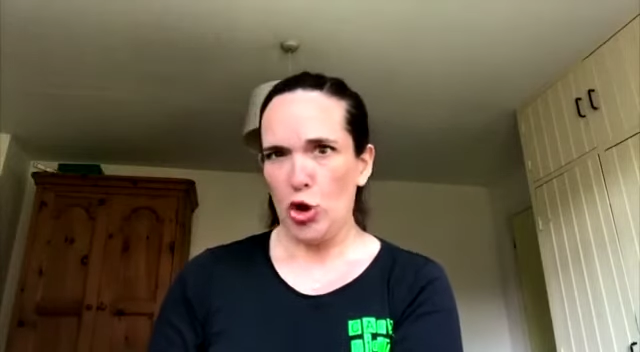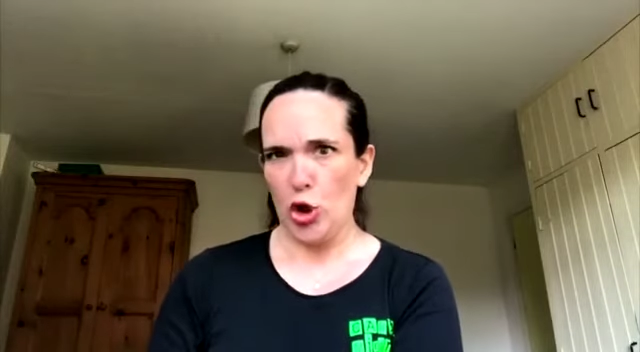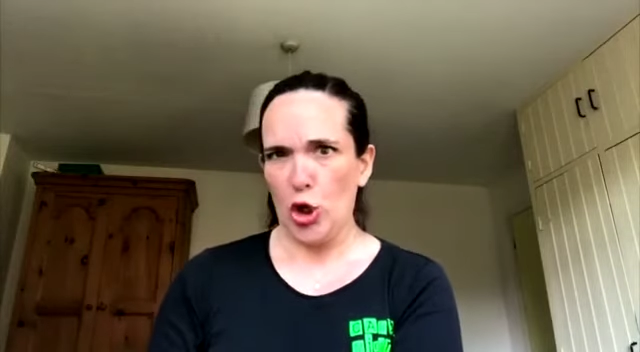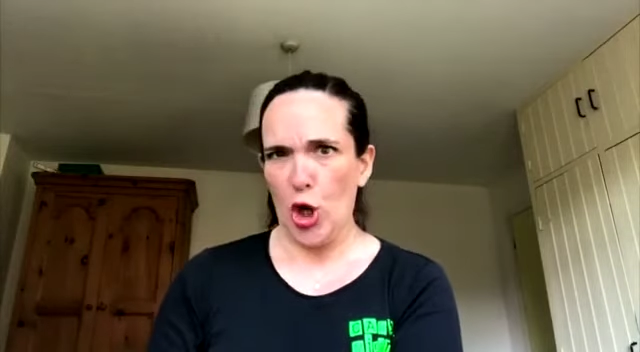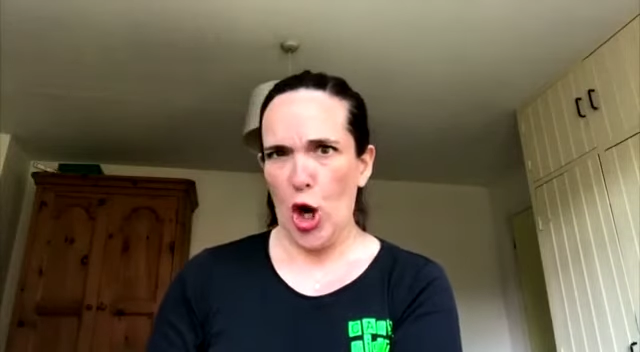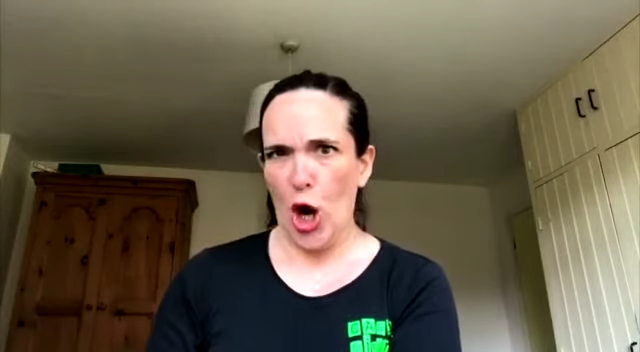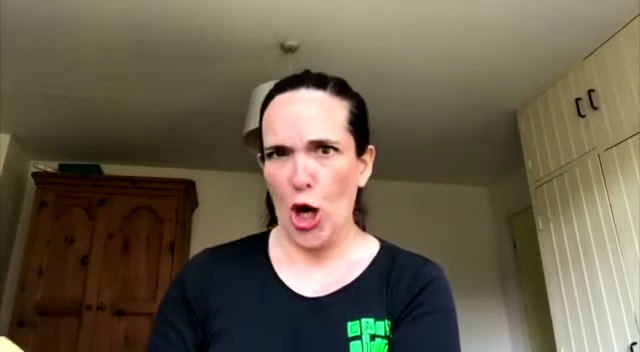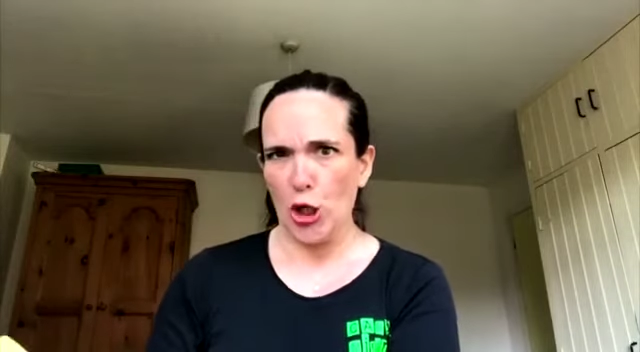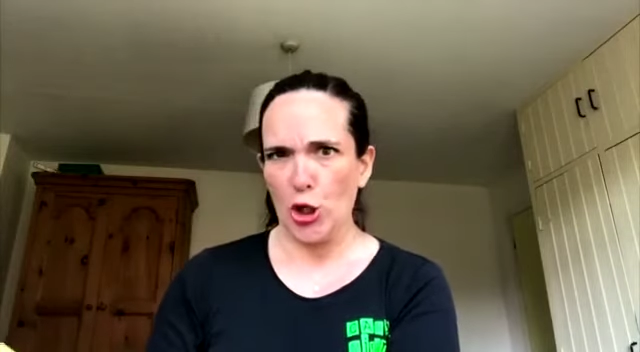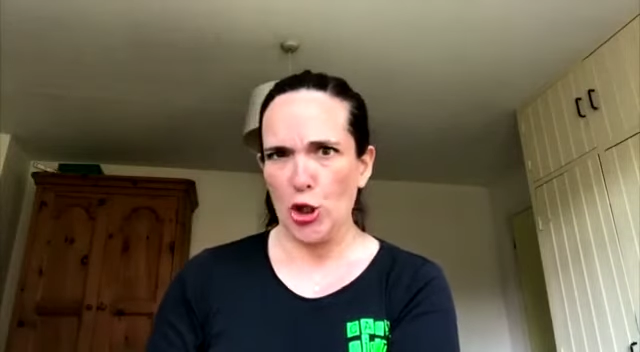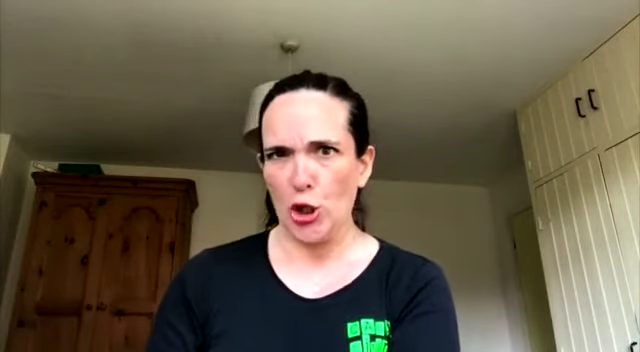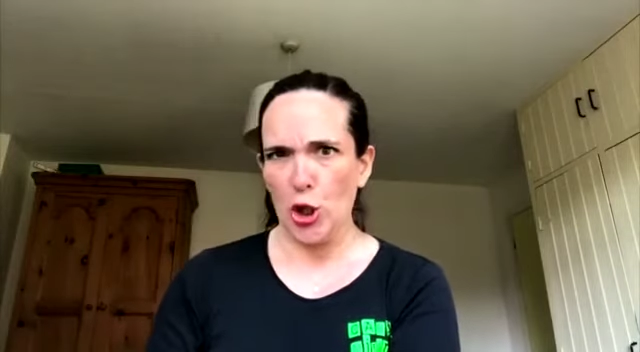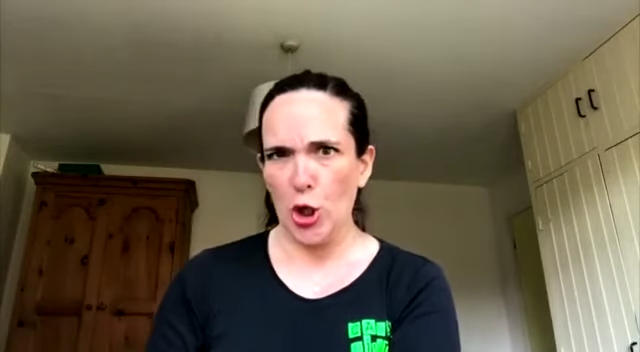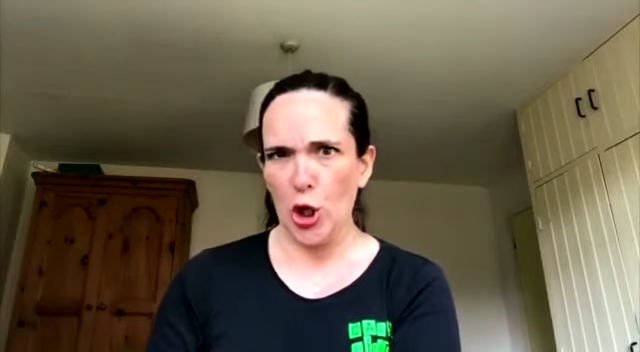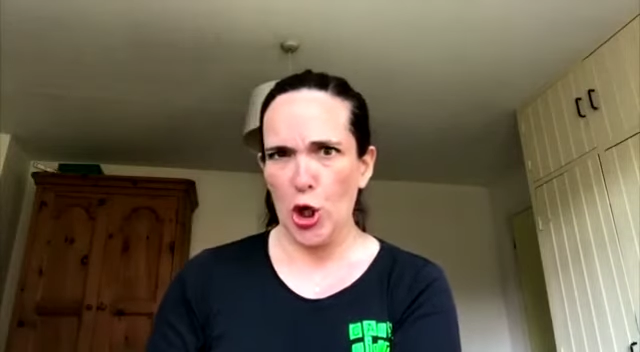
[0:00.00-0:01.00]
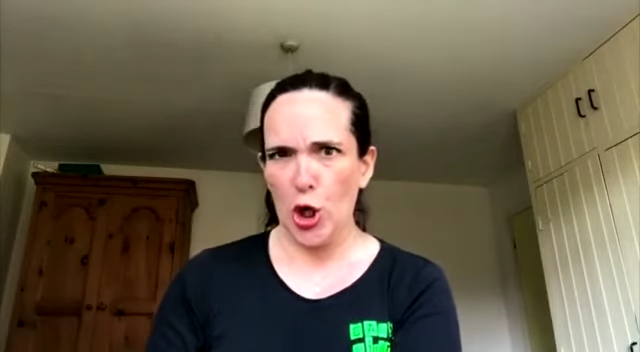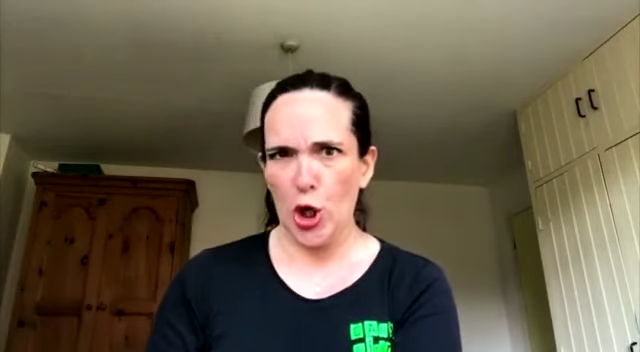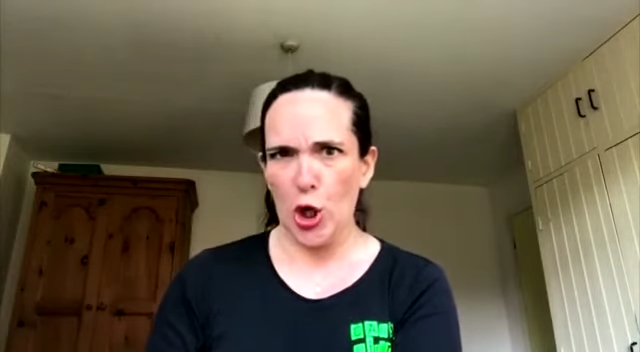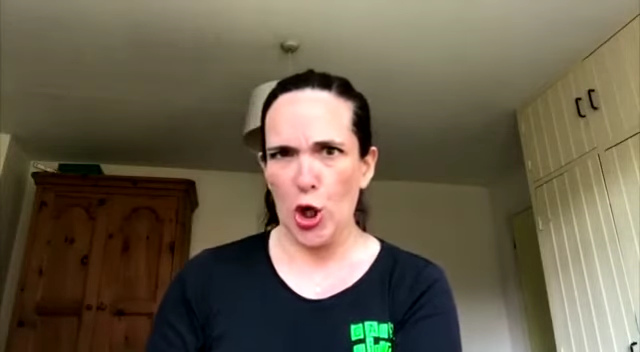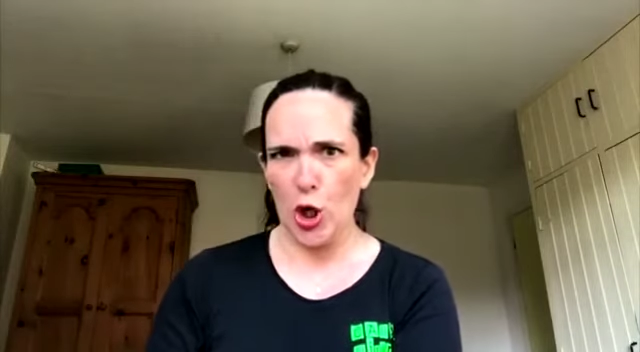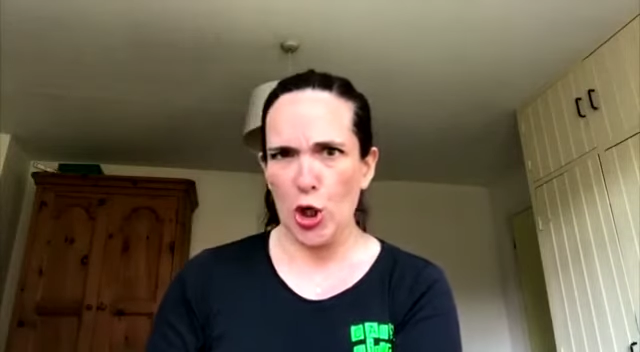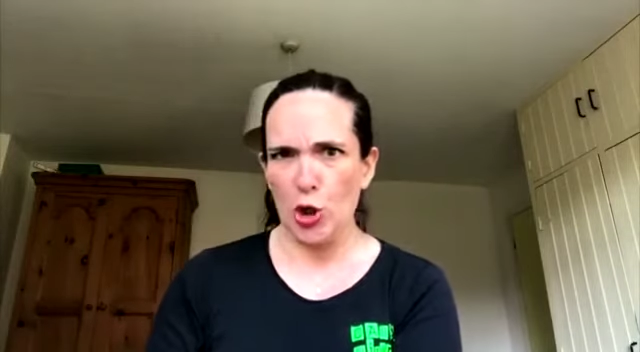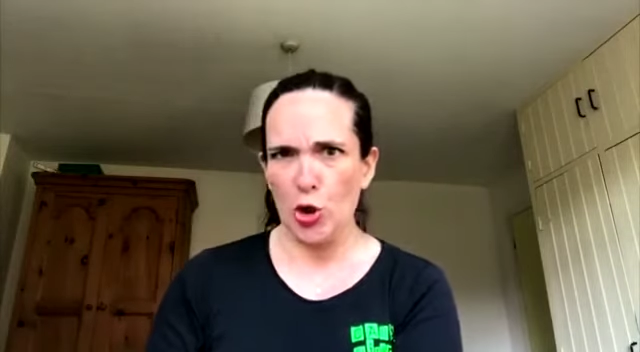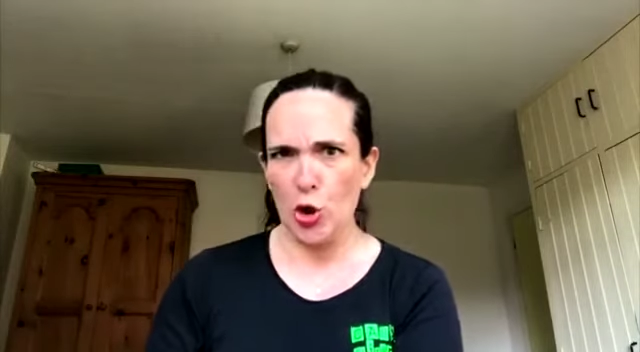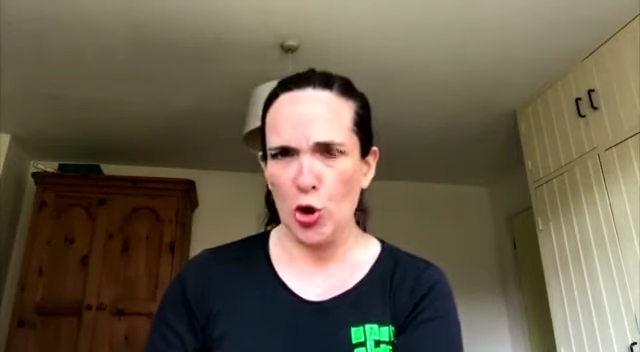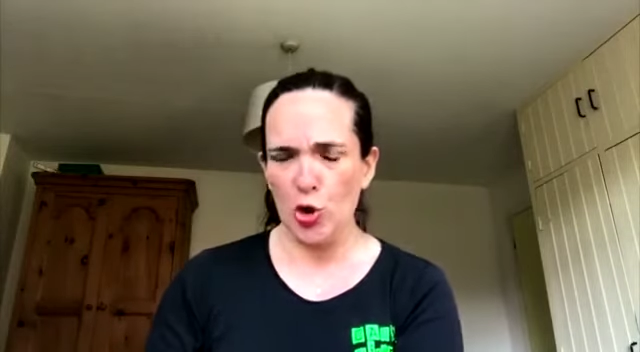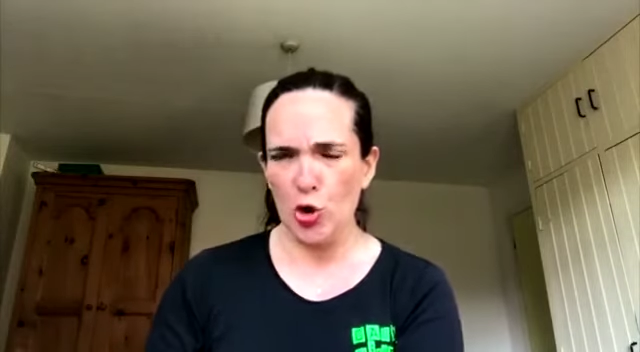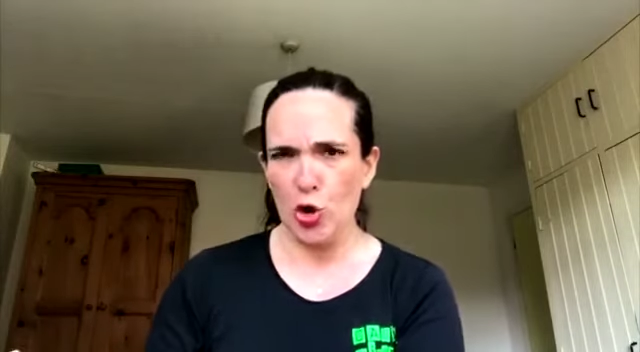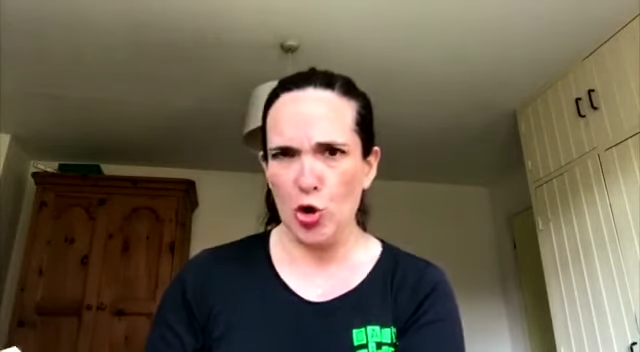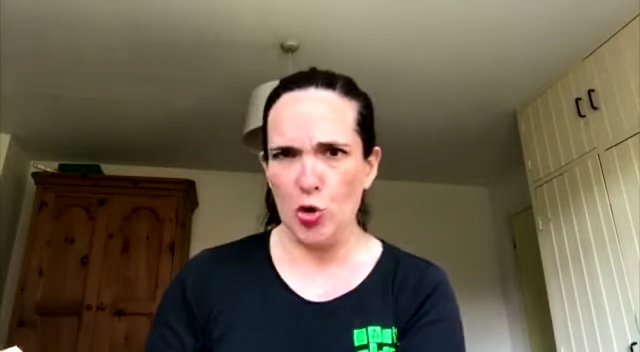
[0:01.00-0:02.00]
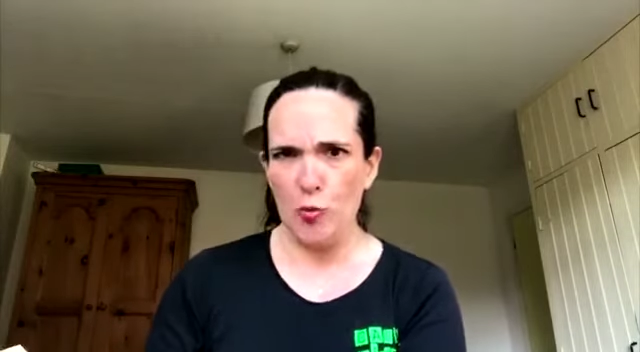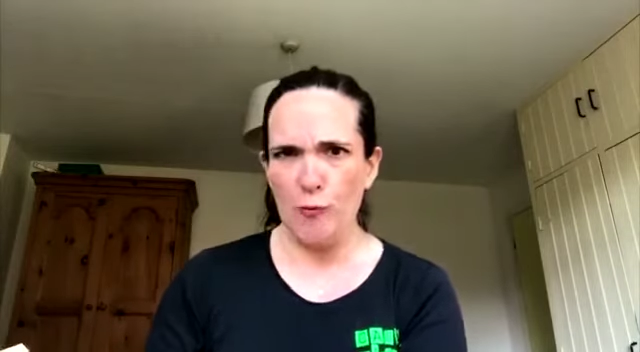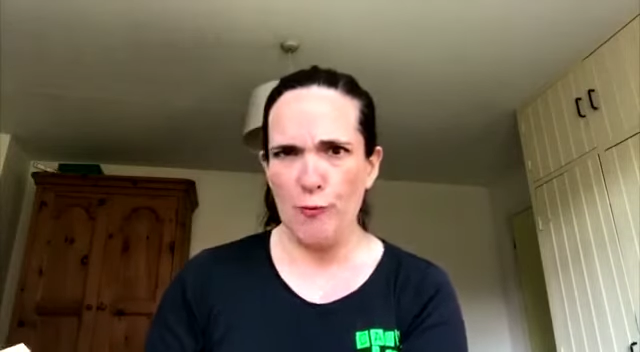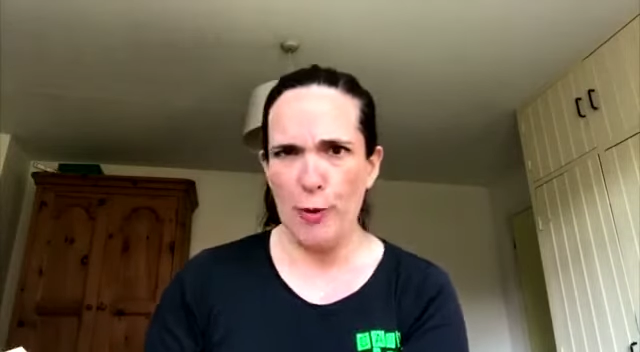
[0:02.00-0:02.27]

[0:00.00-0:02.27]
Get into